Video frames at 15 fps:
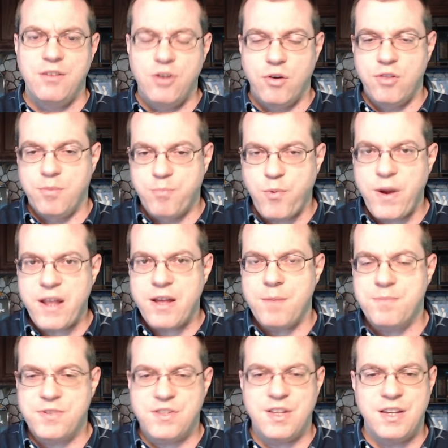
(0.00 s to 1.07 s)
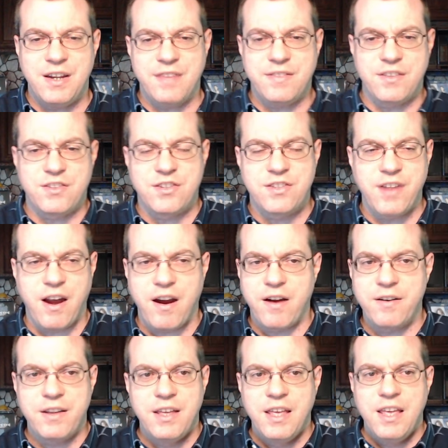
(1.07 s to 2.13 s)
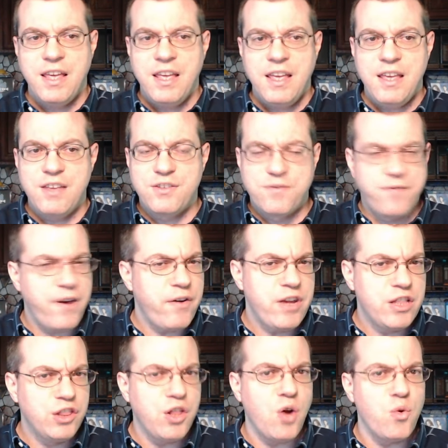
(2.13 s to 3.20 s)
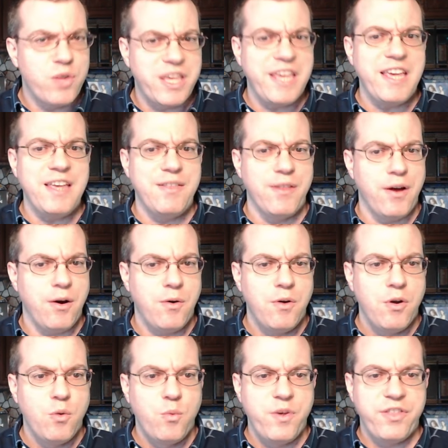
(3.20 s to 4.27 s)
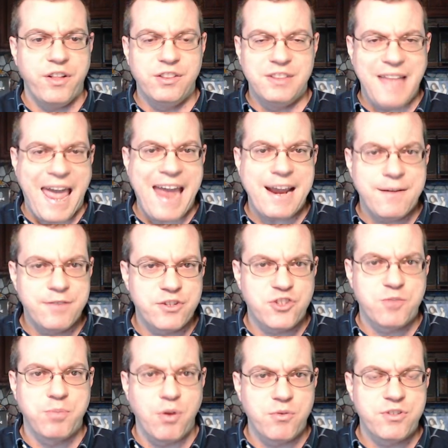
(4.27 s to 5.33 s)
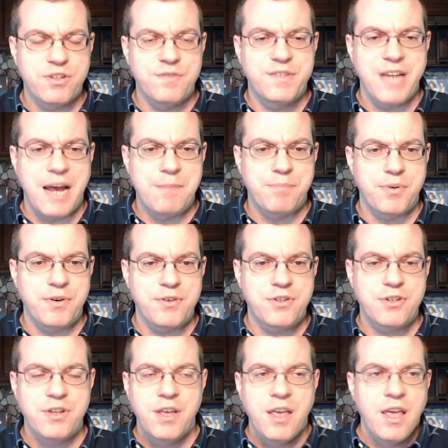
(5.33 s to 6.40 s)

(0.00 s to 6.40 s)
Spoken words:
You know, the breakup scene at the start is very low-key, though, with a lack of explosive tempers.